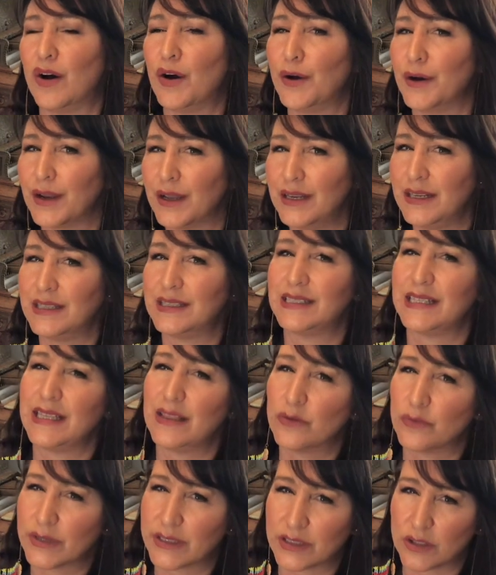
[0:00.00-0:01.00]
aren't going to see
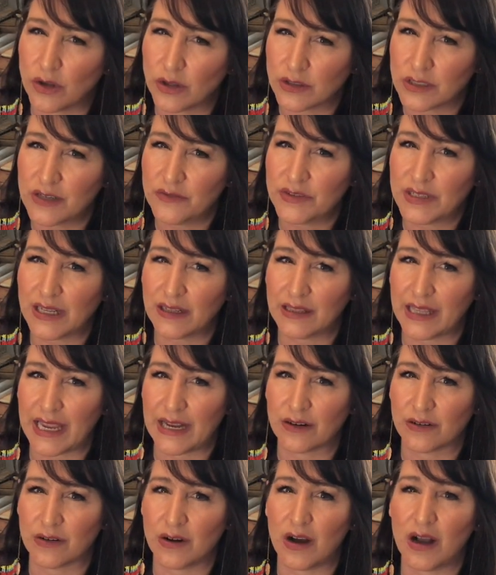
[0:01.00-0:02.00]
the result of till
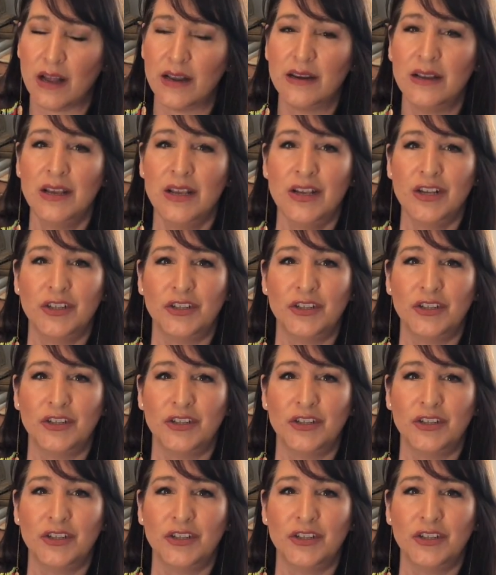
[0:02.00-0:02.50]
later on.